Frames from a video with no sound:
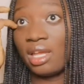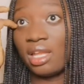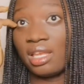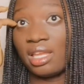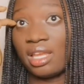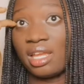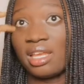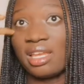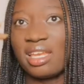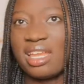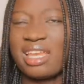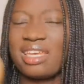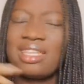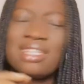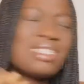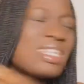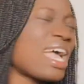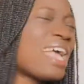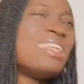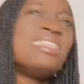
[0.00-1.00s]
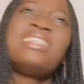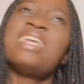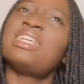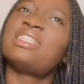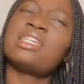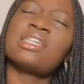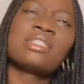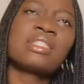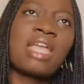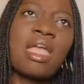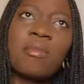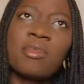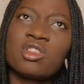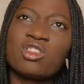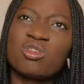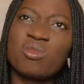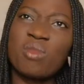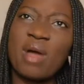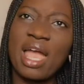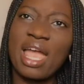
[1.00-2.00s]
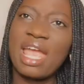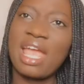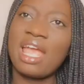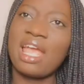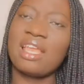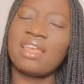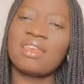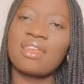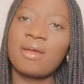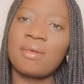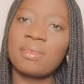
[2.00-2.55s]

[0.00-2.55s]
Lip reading: And then this idea just came into my head.